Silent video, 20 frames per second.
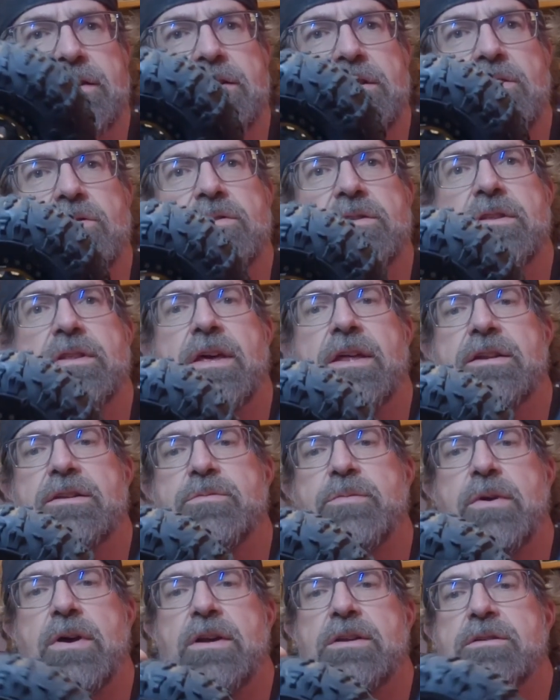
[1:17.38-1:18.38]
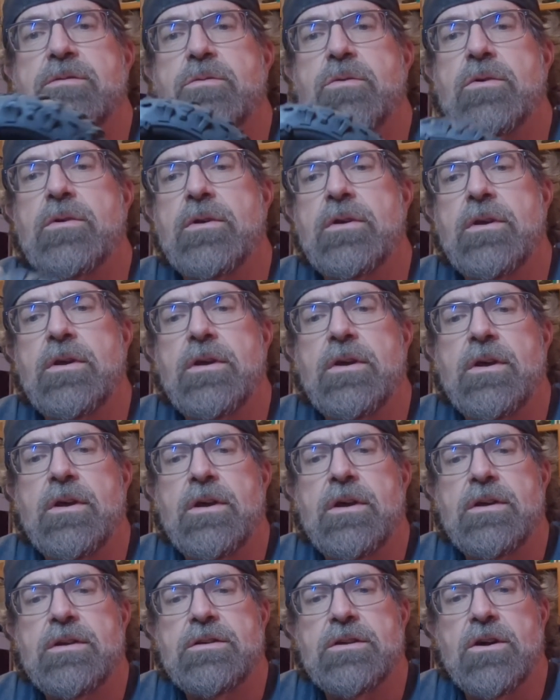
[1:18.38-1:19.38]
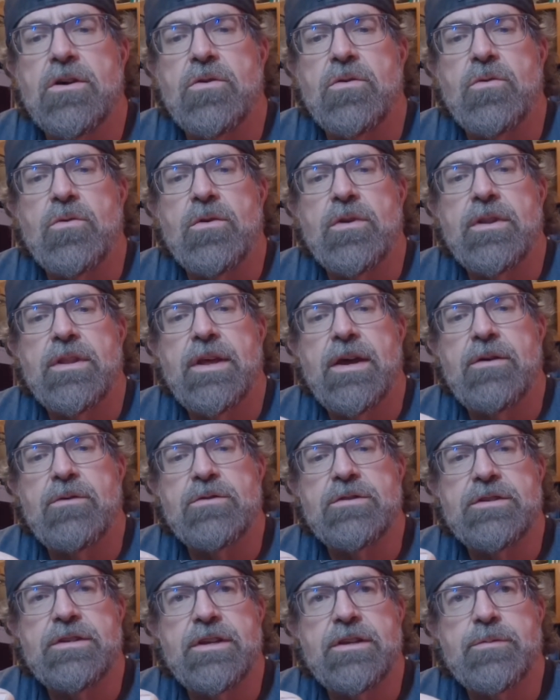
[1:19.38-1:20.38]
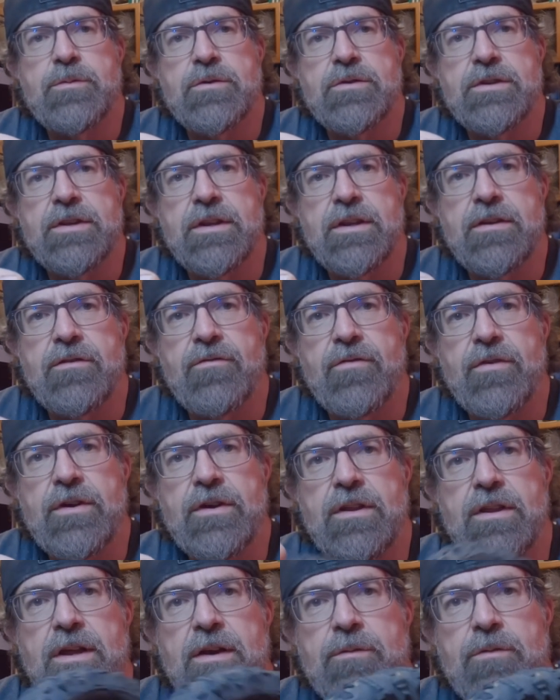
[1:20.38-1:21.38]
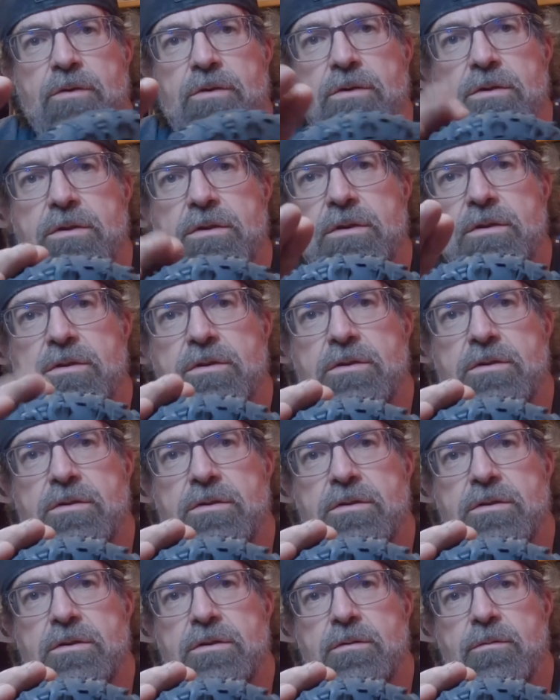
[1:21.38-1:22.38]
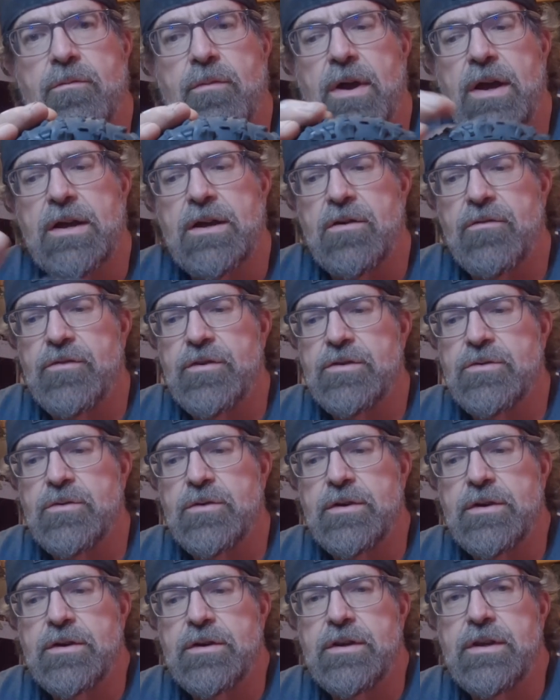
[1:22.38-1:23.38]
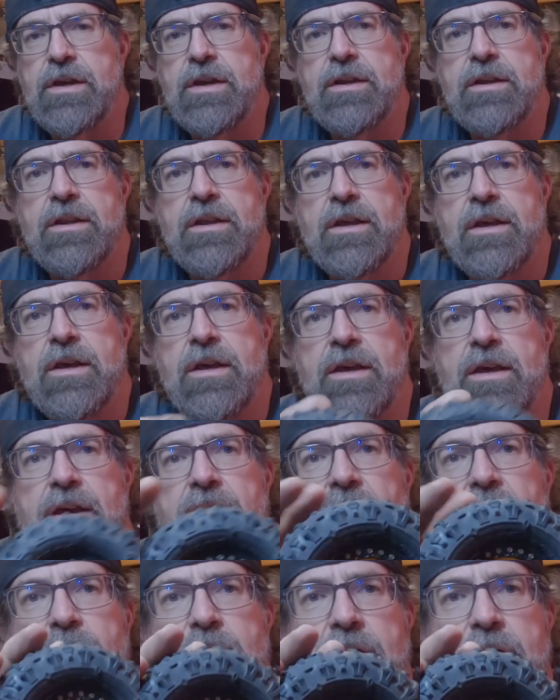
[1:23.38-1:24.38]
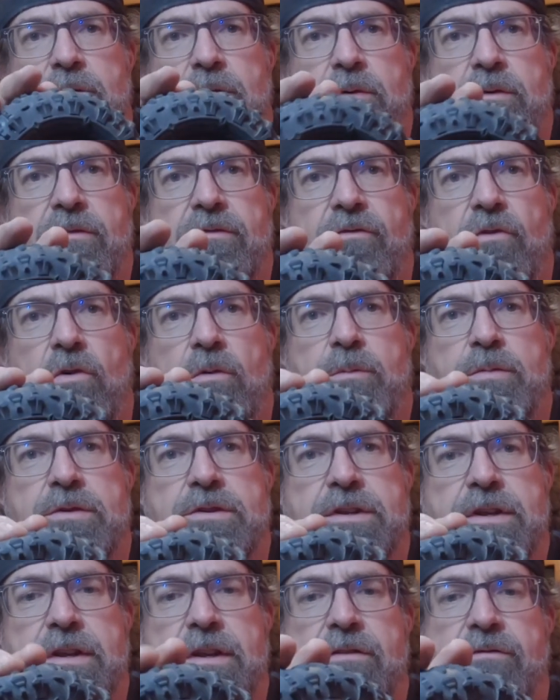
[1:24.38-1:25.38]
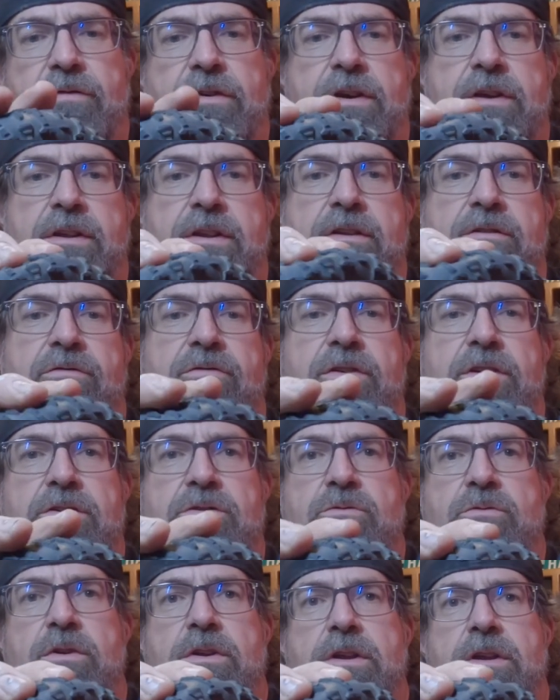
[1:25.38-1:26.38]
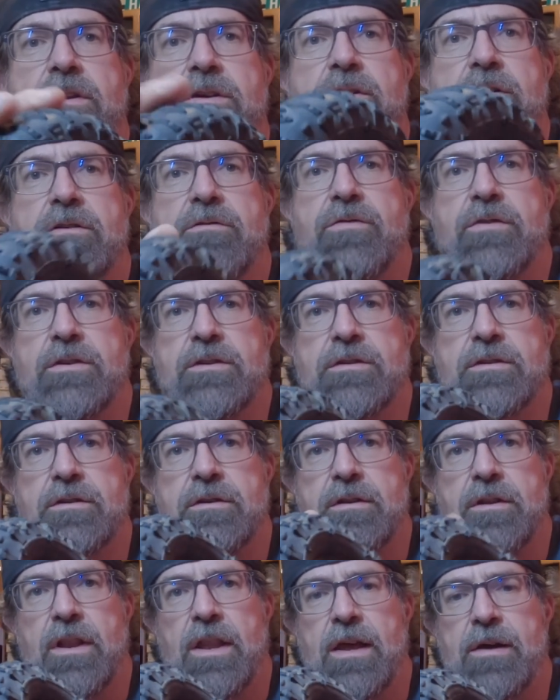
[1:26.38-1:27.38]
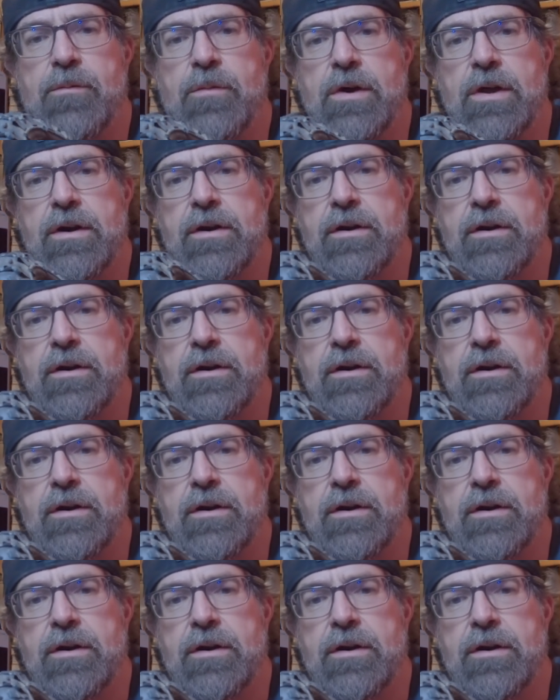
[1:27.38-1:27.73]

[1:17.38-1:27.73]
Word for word: to that as possible. So that was six percent infill. I'm gonna back off this one yet. I made one with four percent infill, and it feels really good. It feels a lot better.